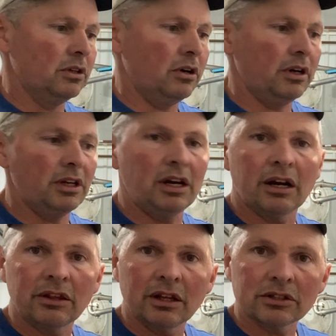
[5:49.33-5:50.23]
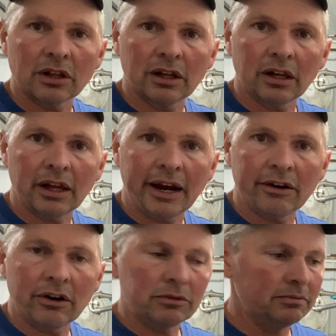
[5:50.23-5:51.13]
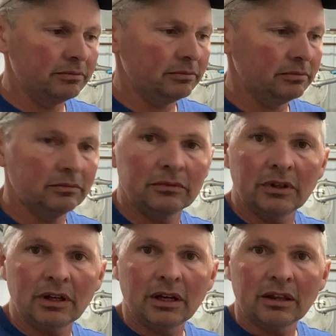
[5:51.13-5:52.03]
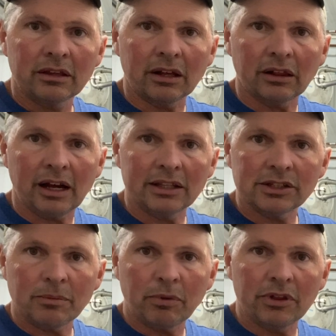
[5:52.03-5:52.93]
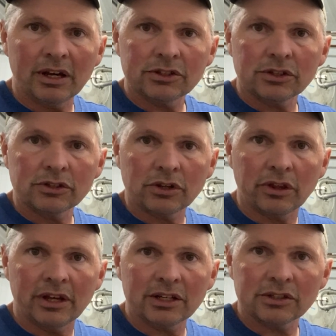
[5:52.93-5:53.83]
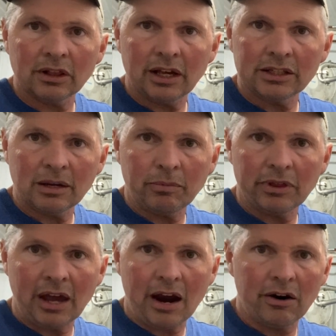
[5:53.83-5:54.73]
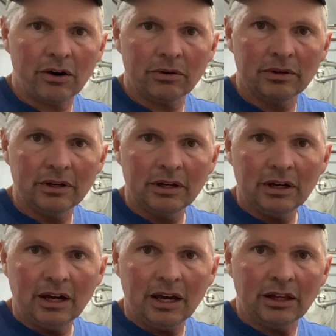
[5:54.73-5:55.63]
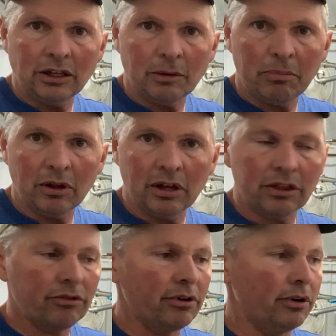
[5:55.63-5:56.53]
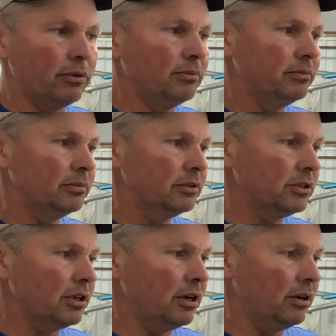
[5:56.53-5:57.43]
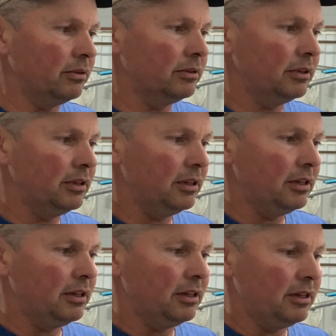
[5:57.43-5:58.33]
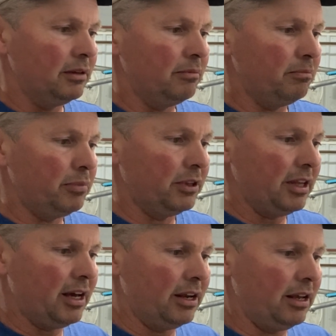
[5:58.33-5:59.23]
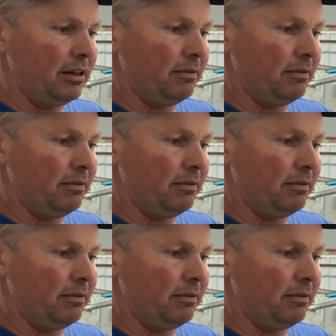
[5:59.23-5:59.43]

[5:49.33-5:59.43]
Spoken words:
here there's a little arrow that lines up with this, so this lines up with the arrow and then you pull it through. So put that in.